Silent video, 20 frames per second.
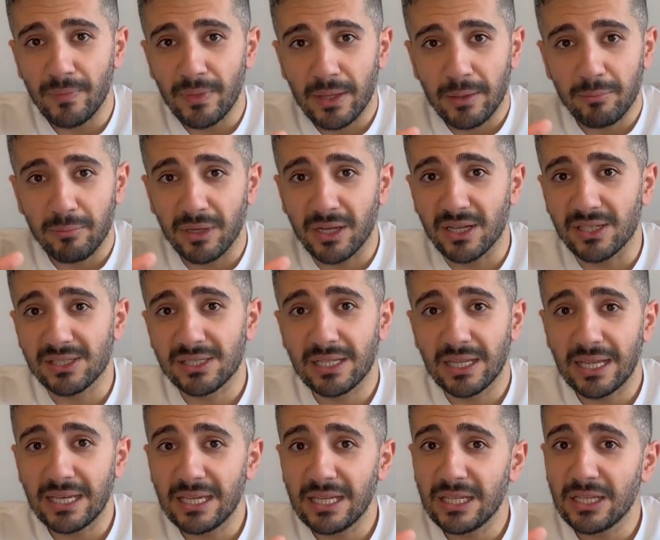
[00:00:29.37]
Because they
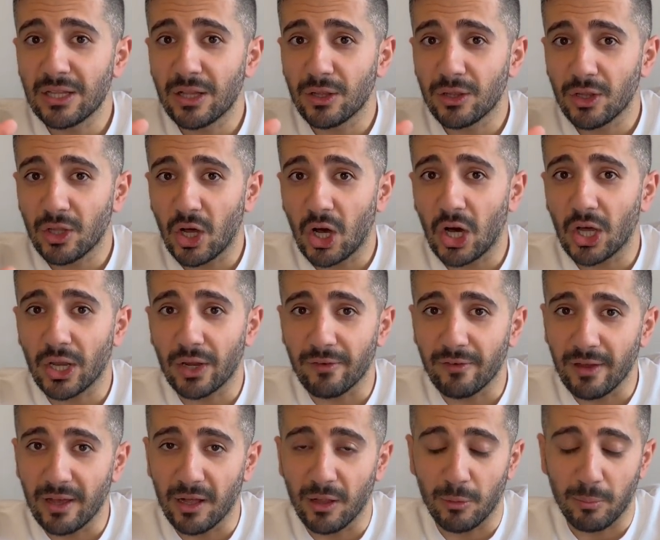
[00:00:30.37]
need a lot of
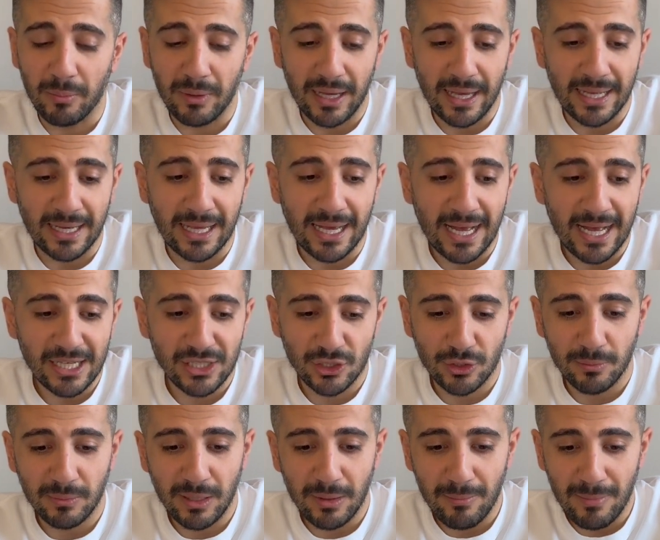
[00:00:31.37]
help, and it has to
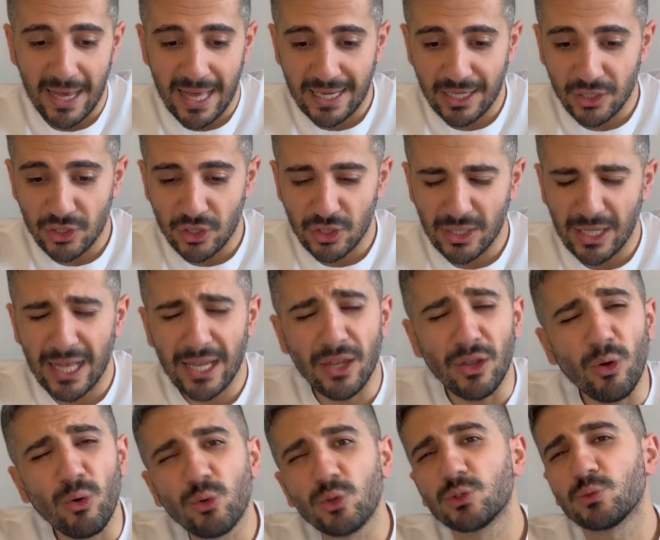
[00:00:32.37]
be a manager that
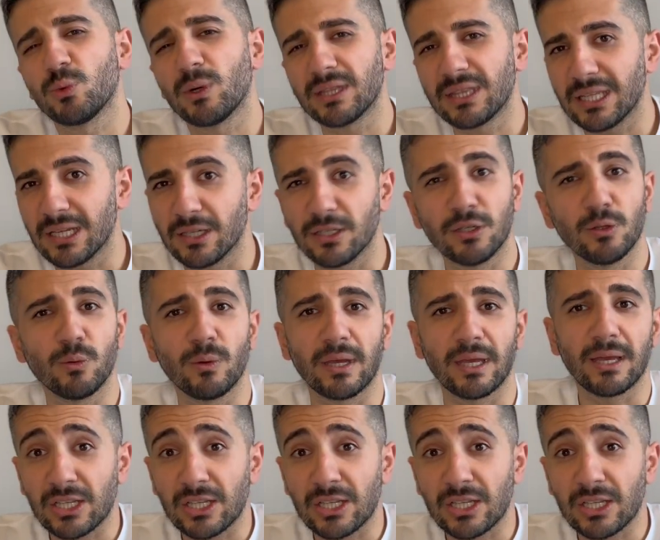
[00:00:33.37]
knows what they're doing.